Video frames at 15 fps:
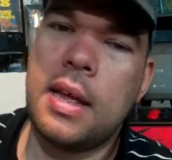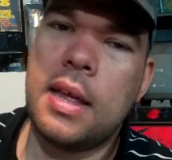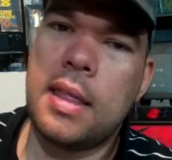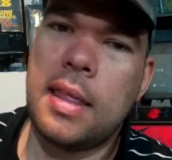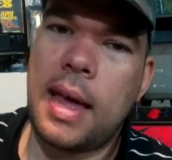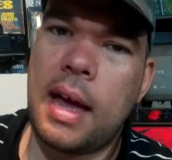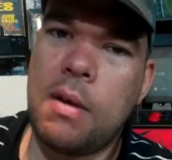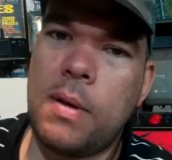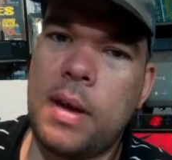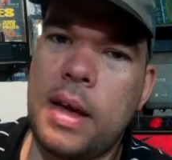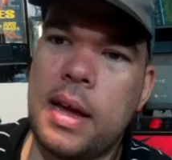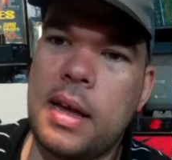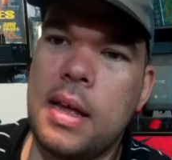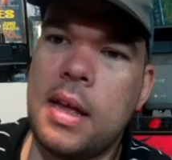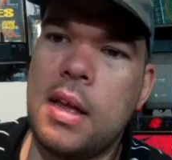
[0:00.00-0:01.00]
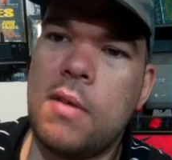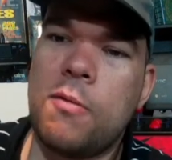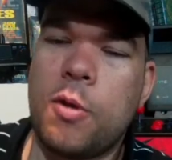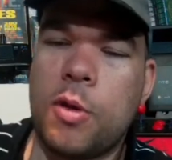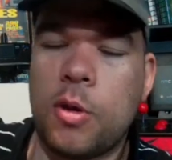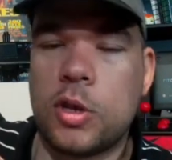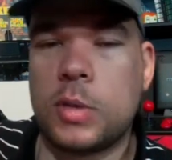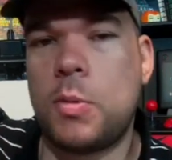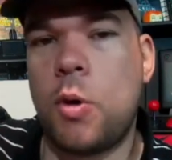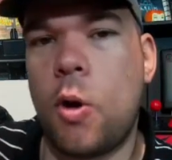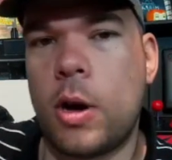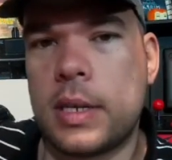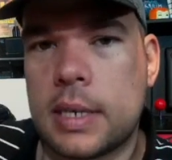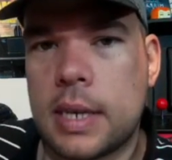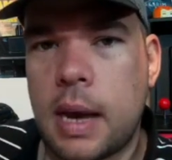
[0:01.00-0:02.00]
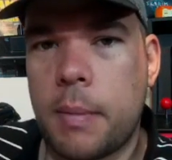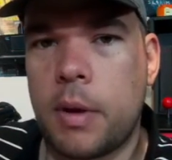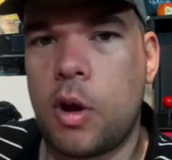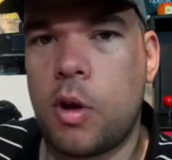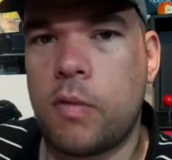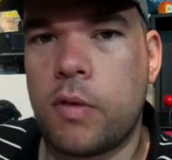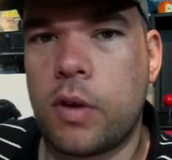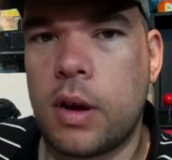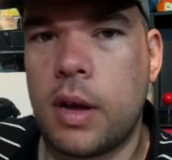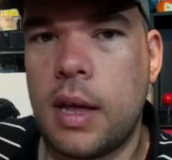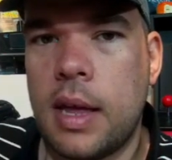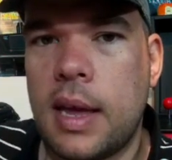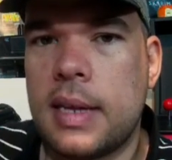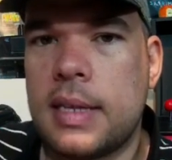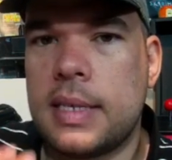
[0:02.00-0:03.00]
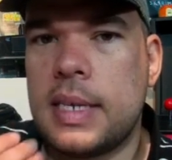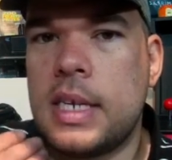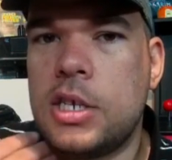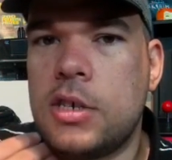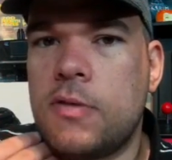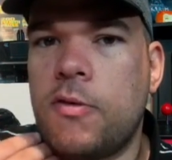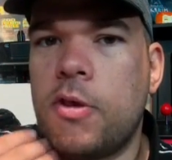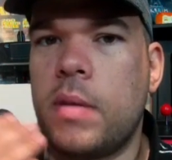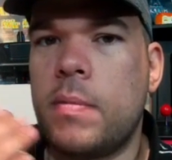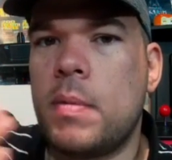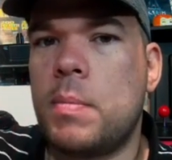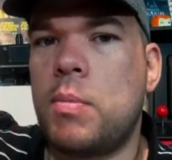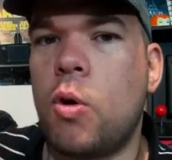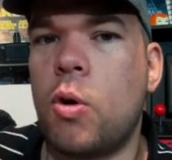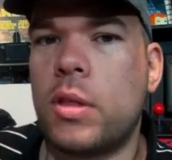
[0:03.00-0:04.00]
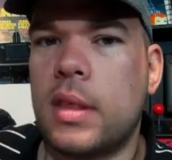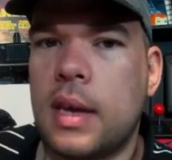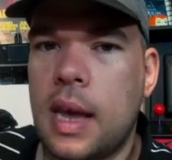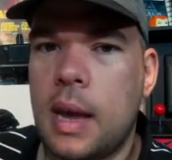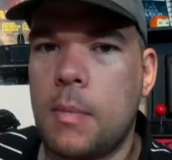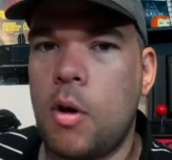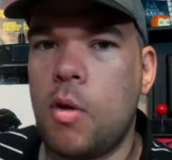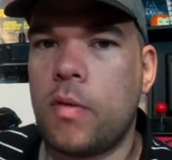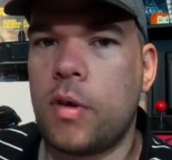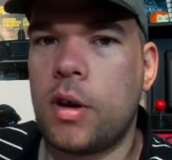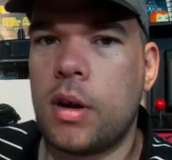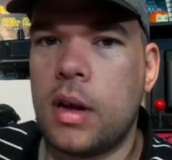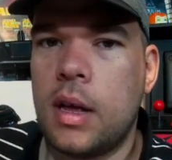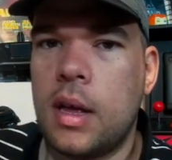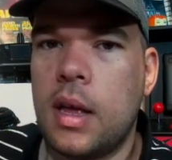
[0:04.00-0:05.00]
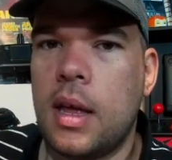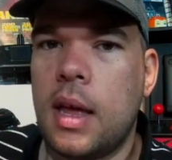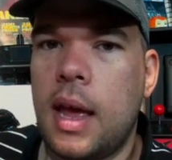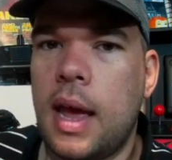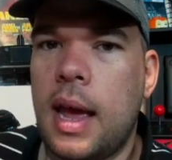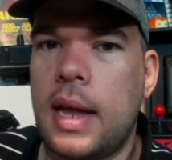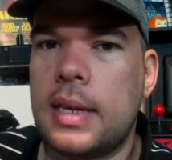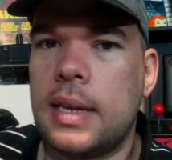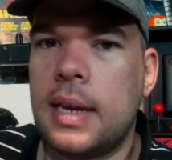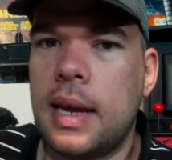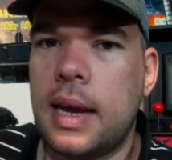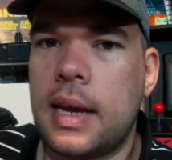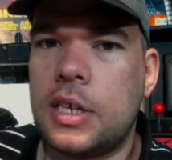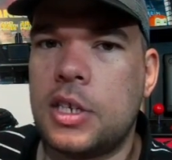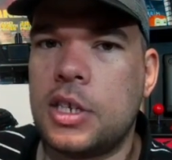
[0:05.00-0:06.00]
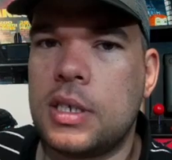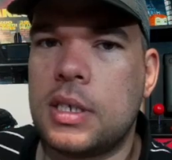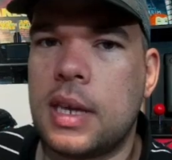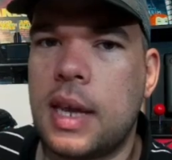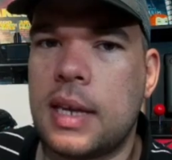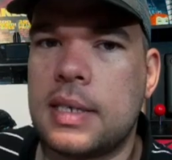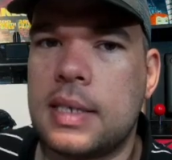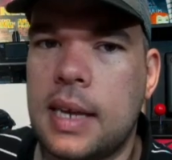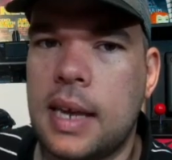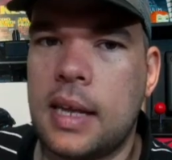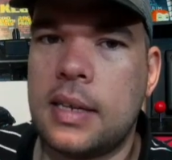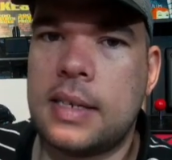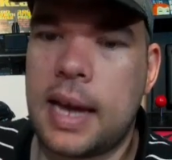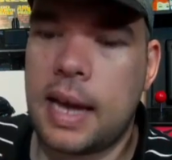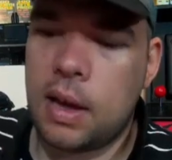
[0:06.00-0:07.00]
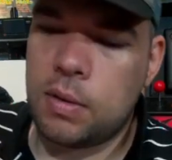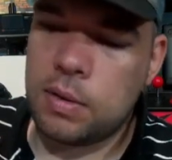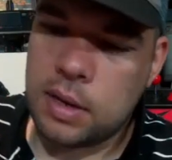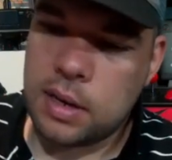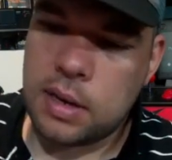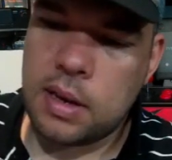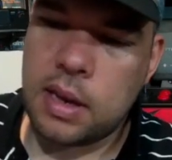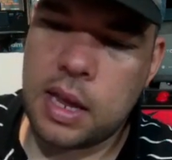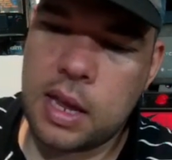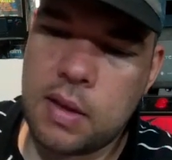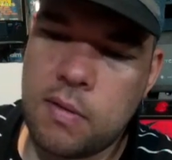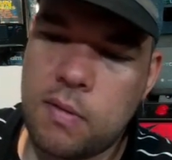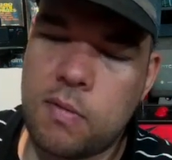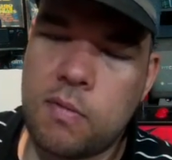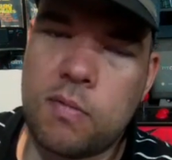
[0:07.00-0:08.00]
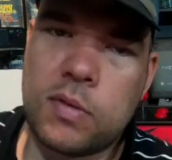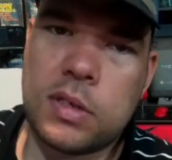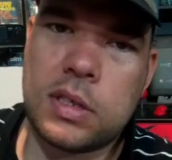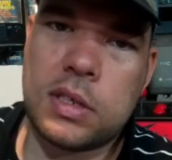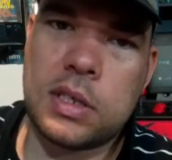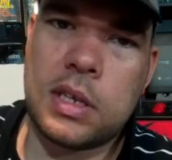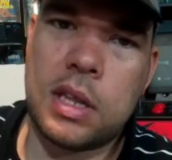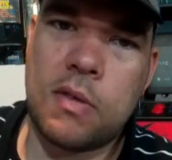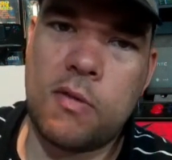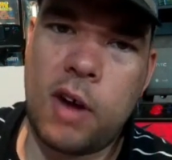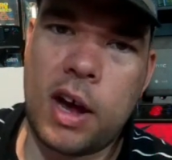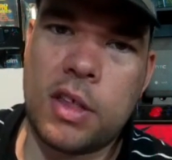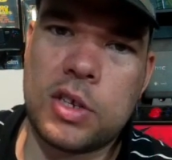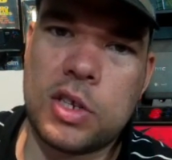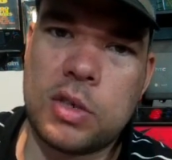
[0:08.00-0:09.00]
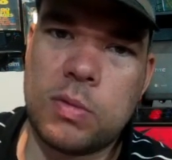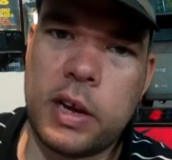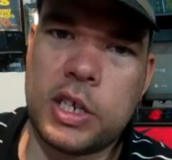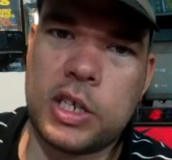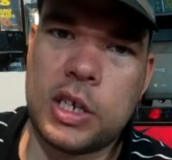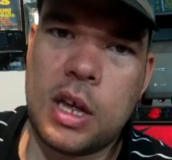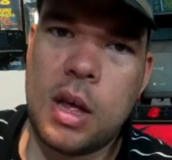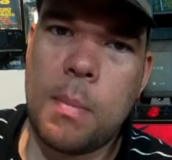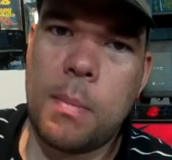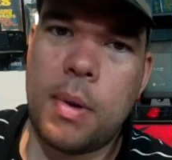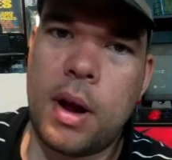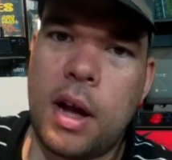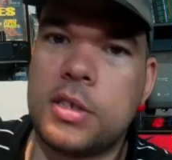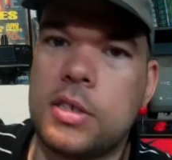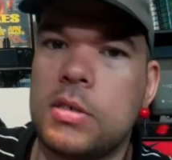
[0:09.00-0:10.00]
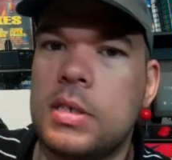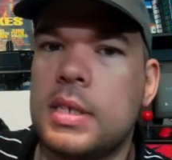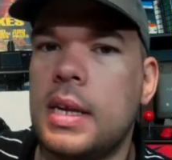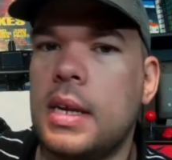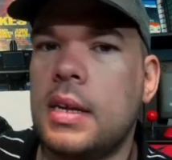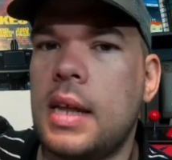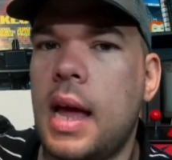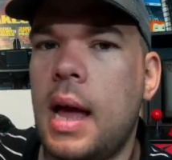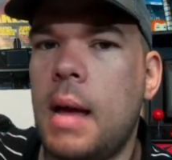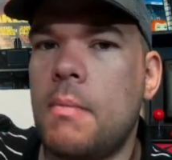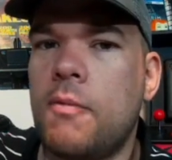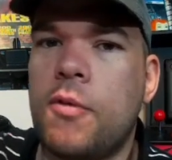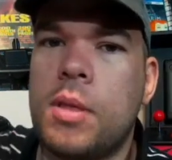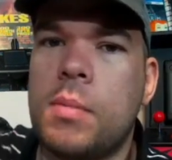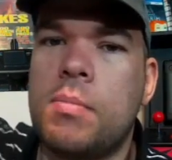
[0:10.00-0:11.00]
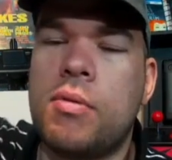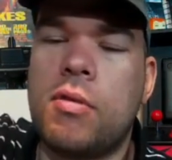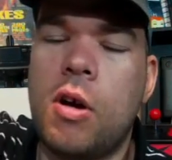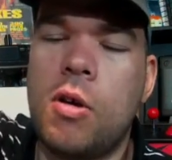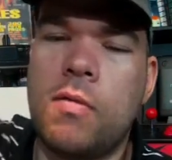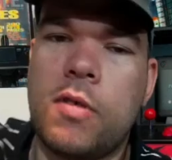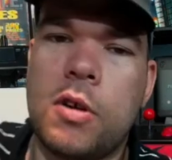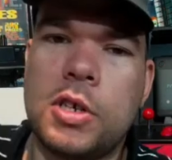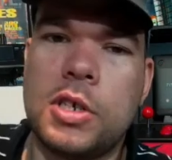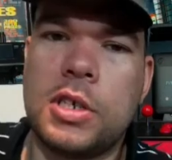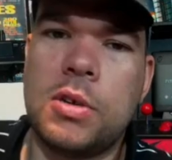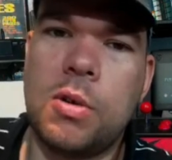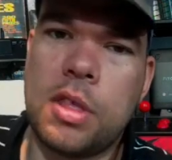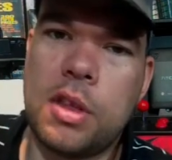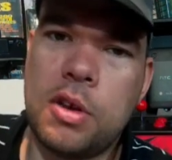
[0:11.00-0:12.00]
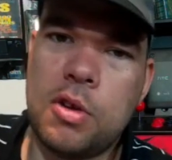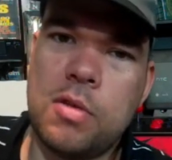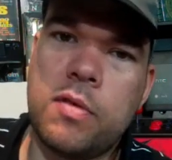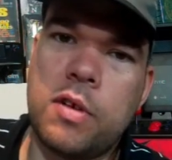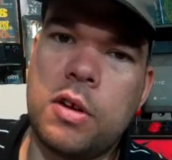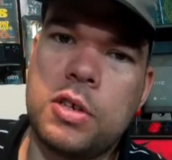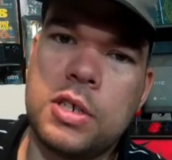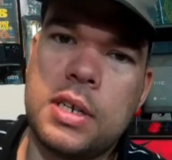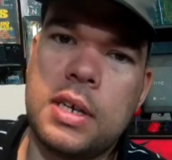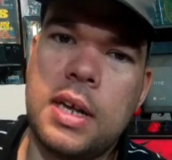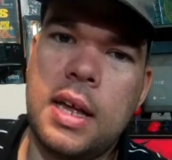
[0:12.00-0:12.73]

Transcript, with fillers: That way, for those ports coming over, it's easier for them to port the game over, and it can just get scaled down to the regular Switch, but also scaled up for the Pro version or the new version,